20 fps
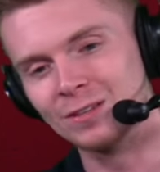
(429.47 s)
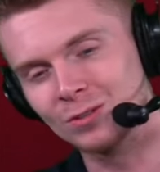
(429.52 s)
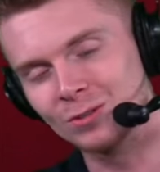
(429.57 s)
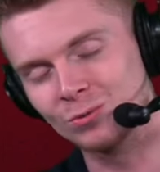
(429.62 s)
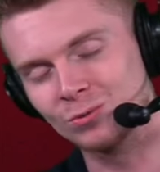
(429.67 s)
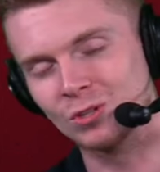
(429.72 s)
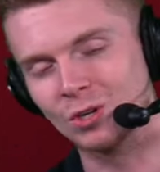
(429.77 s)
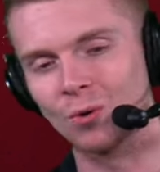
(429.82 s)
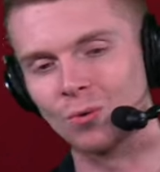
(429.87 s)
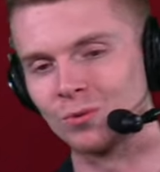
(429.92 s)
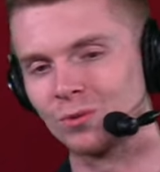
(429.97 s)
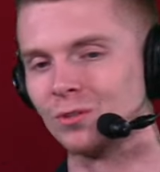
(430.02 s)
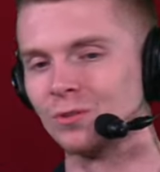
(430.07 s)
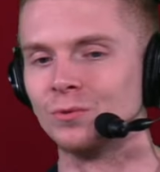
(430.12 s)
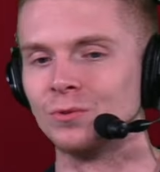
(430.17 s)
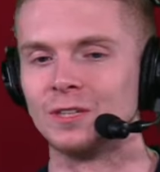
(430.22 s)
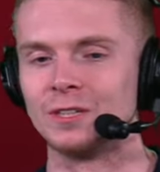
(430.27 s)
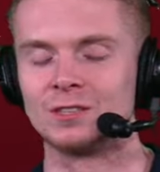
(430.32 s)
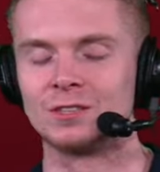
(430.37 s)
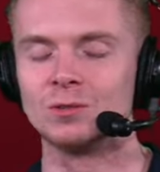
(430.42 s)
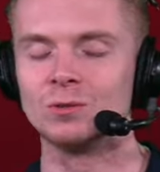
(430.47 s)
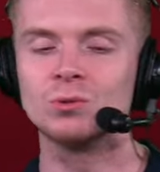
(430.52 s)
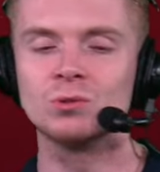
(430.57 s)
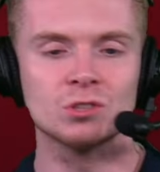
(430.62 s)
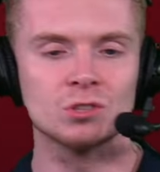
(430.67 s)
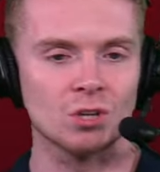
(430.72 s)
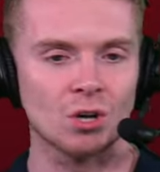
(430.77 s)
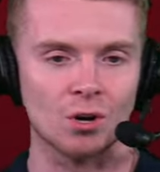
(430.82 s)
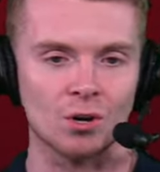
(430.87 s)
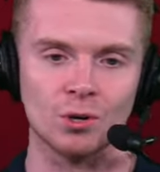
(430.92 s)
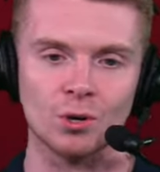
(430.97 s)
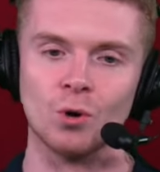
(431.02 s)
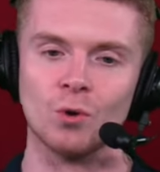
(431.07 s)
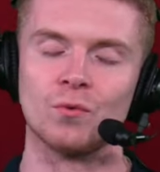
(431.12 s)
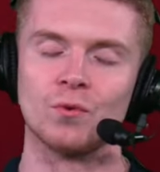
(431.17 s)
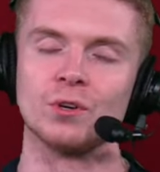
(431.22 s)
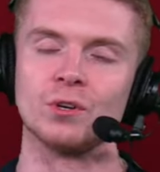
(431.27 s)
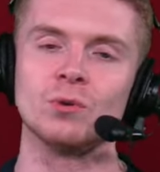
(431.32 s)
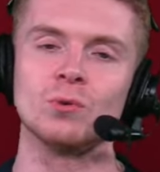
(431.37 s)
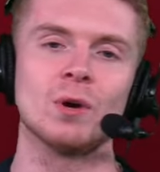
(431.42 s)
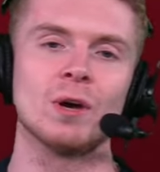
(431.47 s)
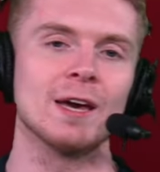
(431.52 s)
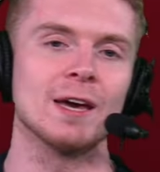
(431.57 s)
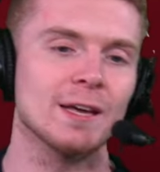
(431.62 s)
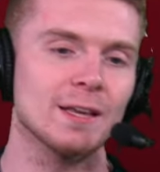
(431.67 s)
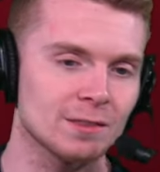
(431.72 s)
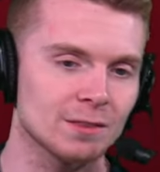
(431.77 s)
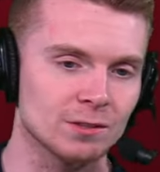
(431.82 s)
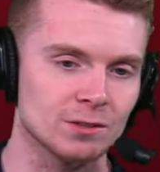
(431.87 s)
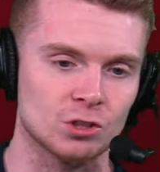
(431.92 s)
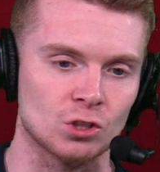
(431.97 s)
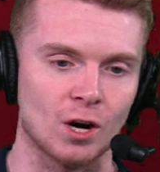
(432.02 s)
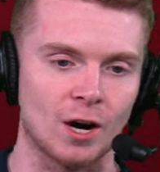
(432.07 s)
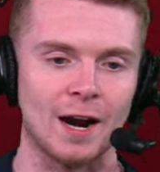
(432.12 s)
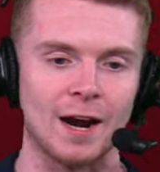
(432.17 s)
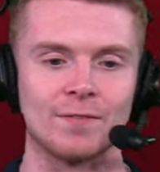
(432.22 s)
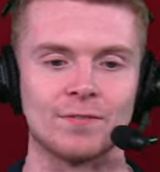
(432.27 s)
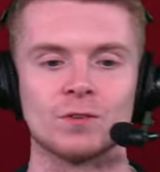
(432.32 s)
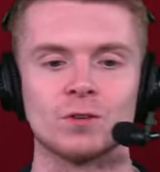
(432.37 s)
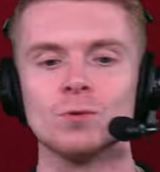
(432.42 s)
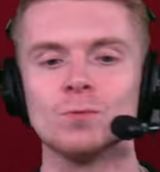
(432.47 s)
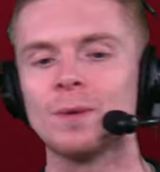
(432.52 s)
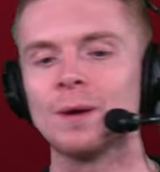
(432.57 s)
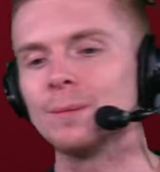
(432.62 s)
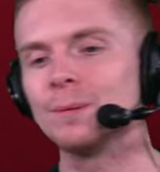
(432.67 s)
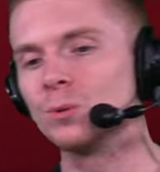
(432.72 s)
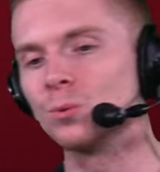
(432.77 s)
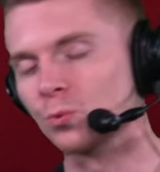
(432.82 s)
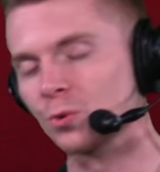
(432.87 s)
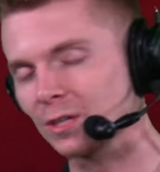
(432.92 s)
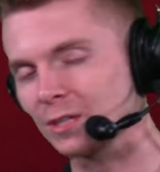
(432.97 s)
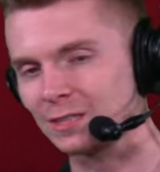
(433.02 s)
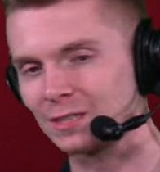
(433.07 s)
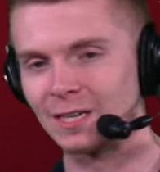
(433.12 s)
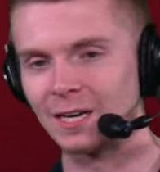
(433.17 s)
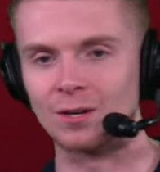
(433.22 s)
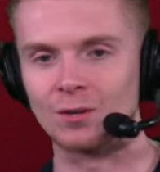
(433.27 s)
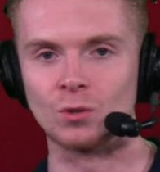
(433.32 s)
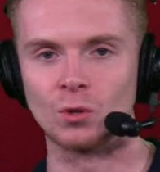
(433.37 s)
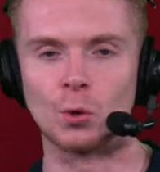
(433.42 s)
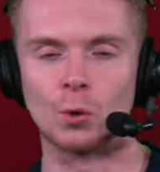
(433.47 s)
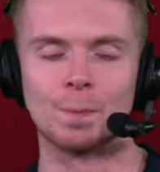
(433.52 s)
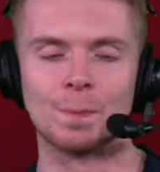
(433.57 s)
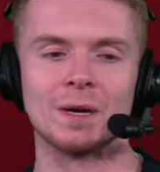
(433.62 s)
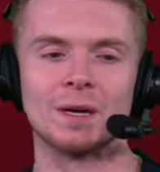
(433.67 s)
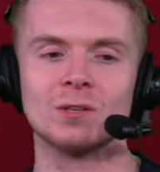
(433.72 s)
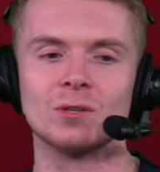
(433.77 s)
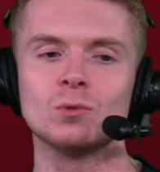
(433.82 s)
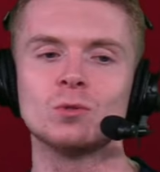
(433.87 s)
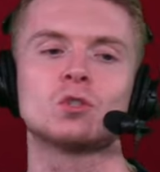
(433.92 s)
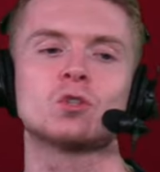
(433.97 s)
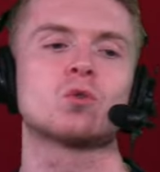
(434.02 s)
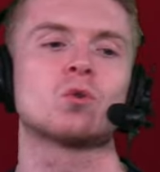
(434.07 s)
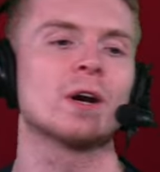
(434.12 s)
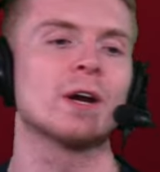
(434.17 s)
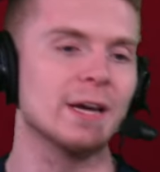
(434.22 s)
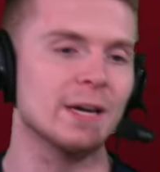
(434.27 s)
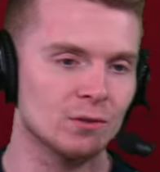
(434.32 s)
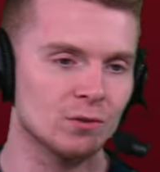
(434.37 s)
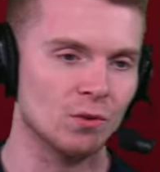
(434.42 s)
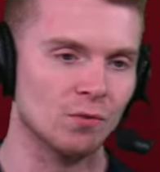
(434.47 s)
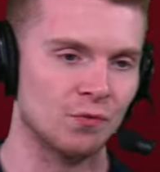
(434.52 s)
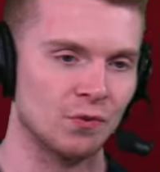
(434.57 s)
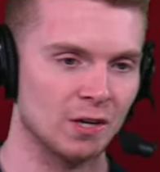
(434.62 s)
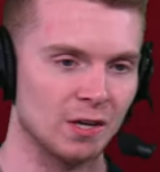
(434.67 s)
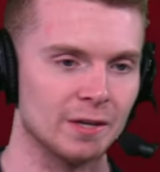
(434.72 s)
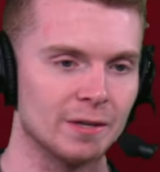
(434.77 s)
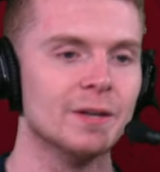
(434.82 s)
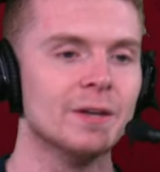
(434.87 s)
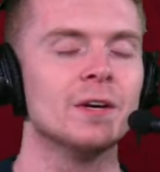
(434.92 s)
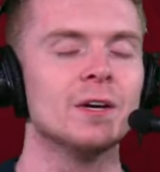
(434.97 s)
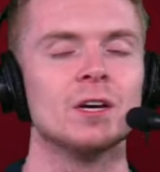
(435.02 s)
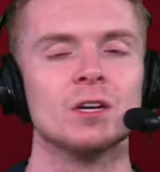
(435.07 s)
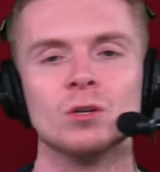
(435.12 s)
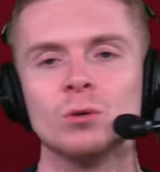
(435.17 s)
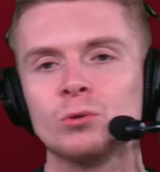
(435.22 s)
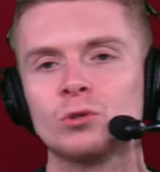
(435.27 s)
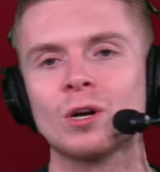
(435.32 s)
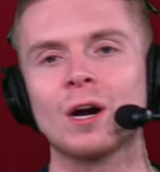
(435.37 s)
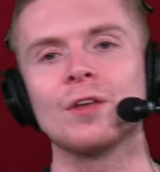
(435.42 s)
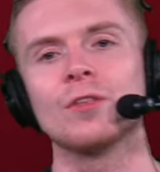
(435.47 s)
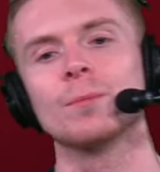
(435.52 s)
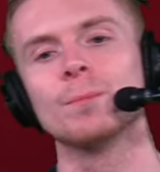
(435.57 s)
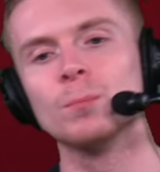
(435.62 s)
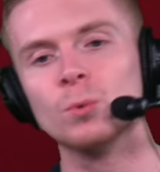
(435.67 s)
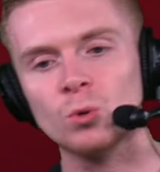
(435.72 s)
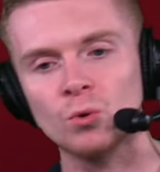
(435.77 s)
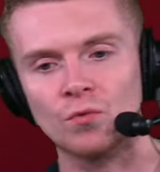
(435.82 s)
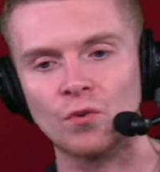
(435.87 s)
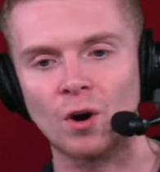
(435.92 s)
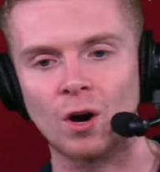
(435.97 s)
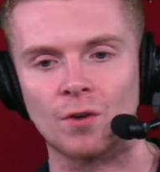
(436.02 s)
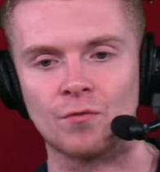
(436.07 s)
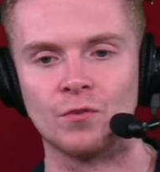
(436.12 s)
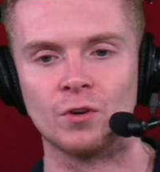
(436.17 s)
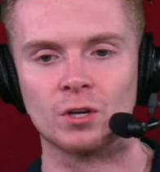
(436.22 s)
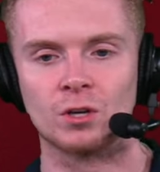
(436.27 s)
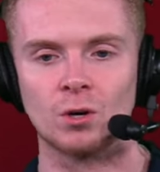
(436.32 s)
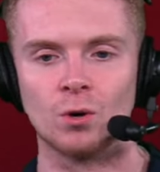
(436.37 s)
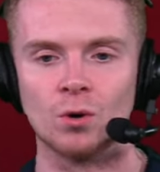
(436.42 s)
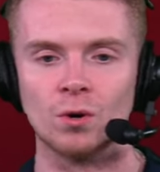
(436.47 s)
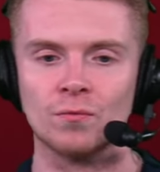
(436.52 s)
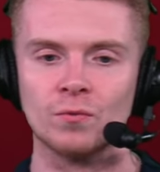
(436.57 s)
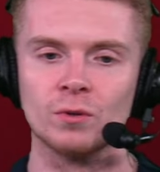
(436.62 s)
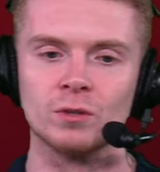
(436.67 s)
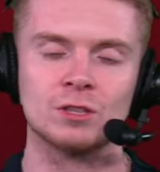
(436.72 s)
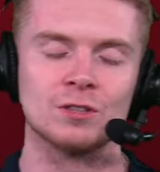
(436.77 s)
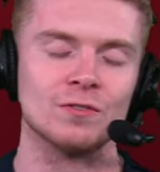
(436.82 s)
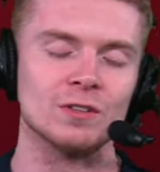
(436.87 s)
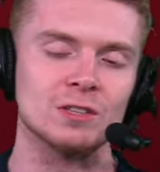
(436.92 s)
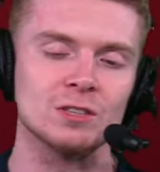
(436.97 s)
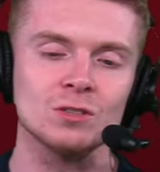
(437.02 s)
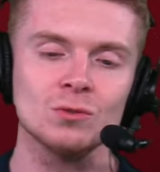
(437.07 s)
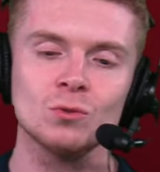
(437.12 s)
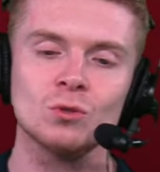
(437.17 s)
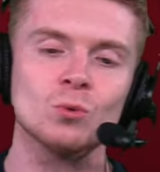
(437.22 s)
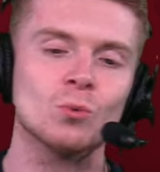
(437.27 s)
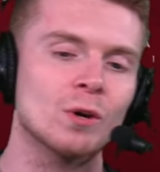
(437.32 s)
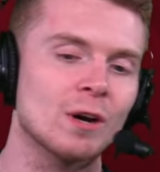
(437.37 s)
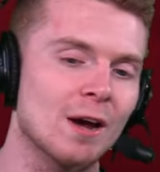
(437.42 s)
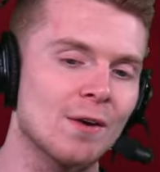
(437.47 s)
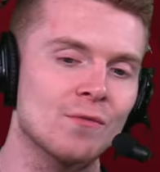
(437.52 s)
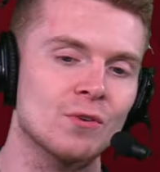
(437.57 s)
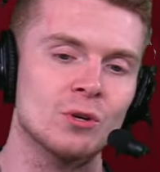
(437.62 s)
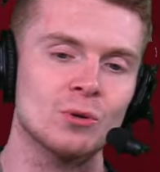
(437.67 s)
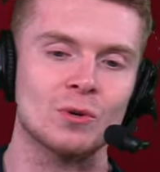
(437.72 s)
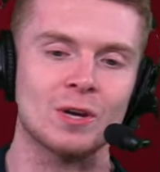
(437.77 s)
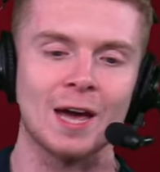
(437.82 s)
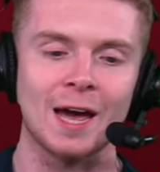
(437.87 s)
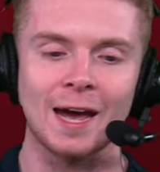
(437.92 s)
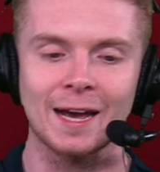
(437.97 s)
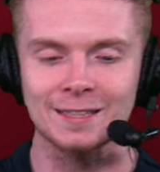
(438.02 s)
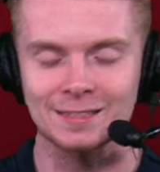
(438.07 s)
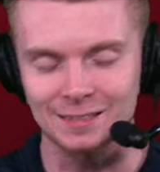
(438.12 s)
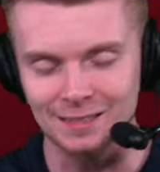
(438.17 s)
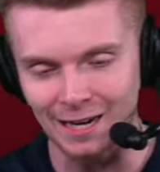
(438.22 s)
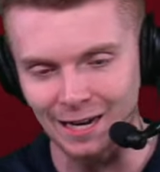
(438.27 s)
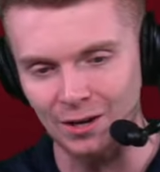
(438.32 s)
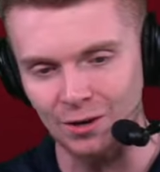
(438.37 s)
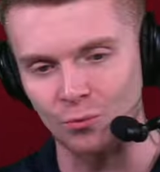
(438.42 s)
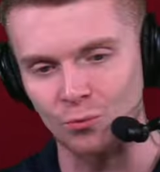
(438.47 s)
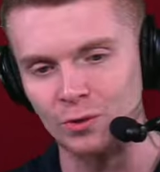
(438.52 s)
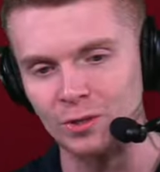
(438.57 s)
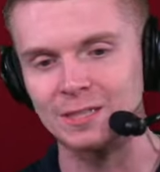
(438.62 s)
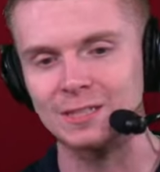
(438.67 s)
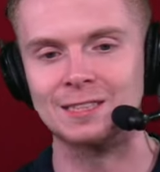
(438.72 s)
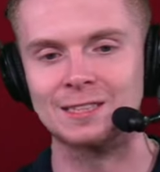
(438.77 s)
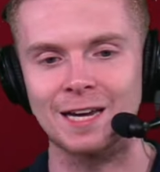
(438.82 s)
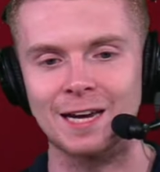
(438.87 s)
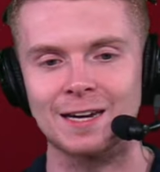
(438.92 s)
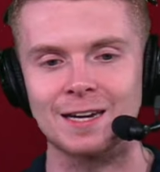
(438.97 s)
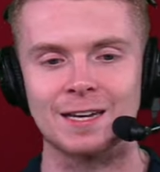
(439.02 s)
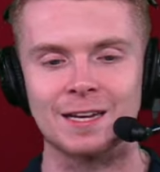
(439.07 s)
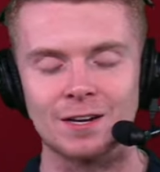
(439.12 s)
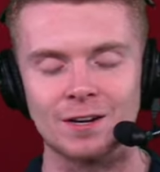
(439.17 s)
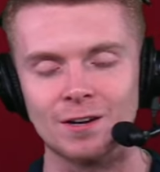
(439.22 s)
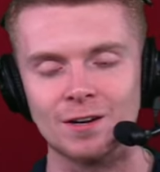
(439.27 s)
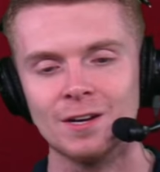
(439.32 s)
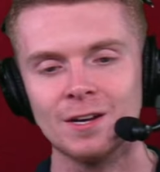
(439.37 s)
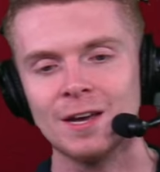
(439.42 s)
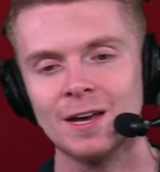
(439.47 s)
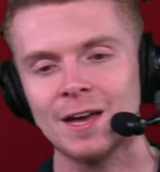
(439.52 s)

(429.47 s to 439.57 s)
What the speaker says: you don't do this. You start over. You hit the draft. You maybe reset a little bit. You trade LaVine. You try to move off Nikola Vucevic. You do whatever you can to kind of reset here